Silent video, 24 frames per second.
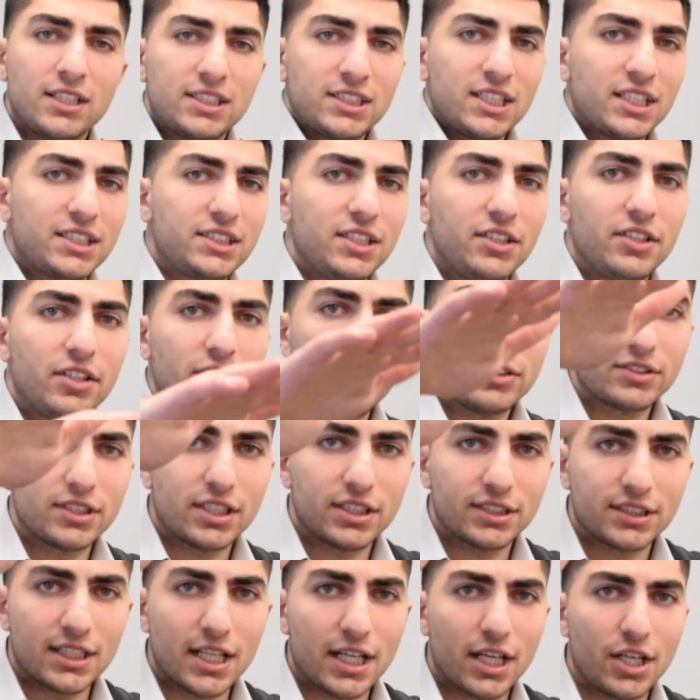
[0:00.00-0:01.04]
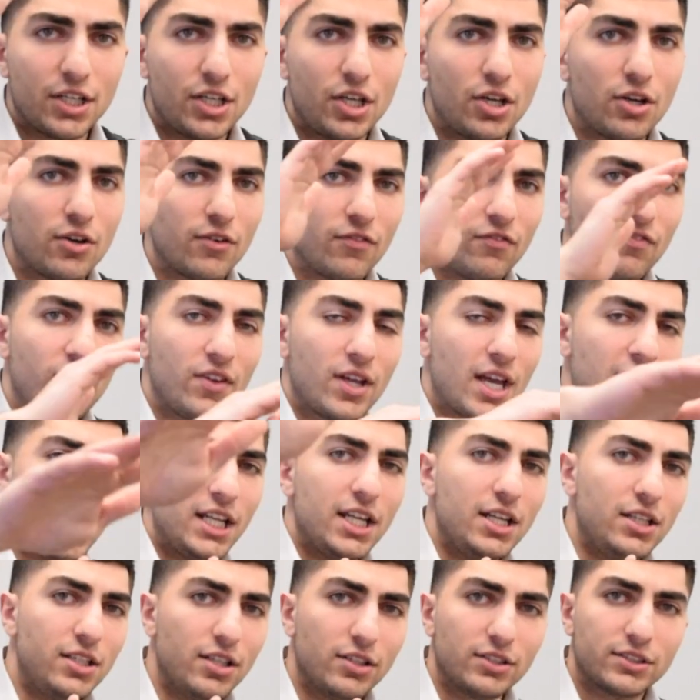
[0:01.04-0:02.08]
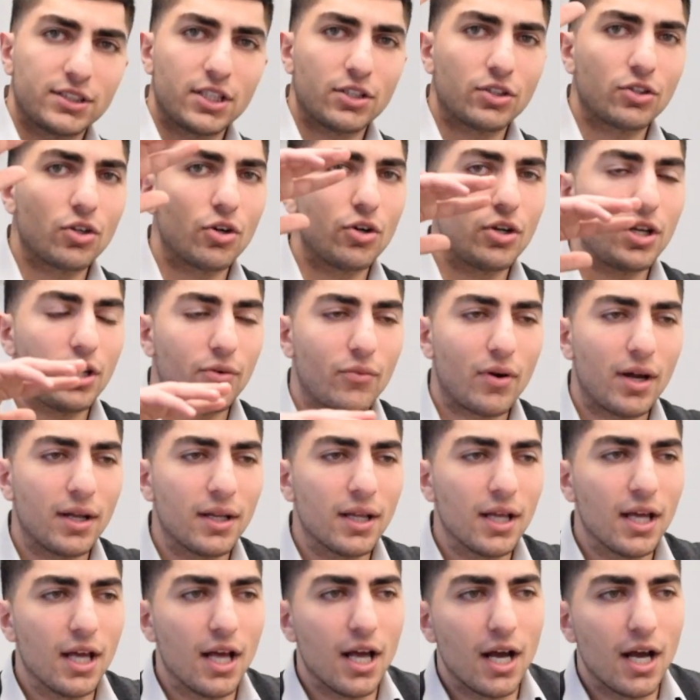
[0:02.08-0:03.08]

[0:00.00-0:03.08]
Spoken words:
60 deals their second year, 80 deals their third year, right?